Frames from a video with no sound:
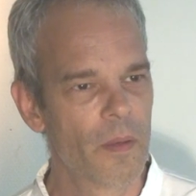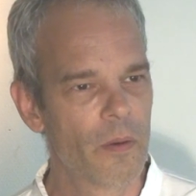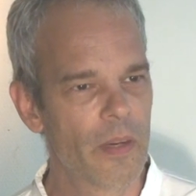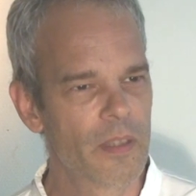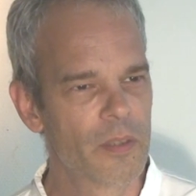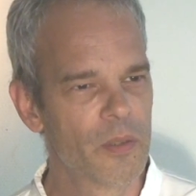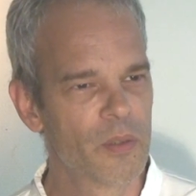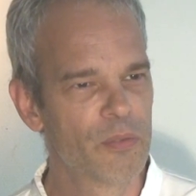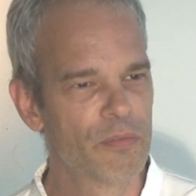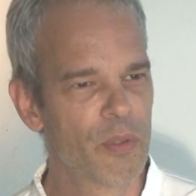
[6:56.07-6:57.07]

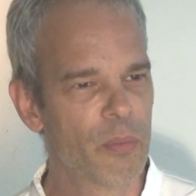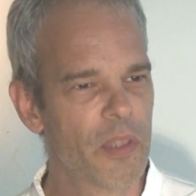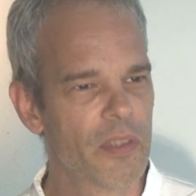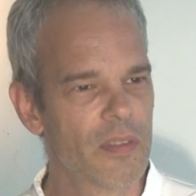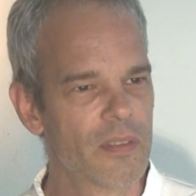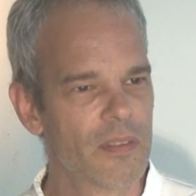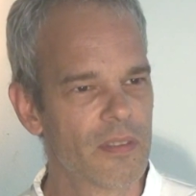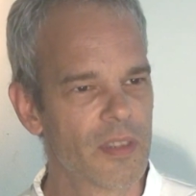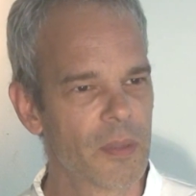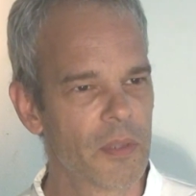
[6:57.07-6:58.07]
arachnophobia
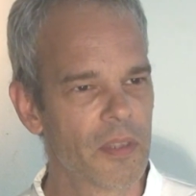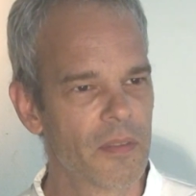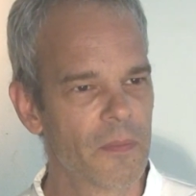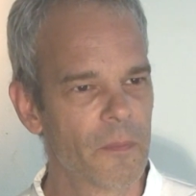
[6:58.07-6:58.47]
or something.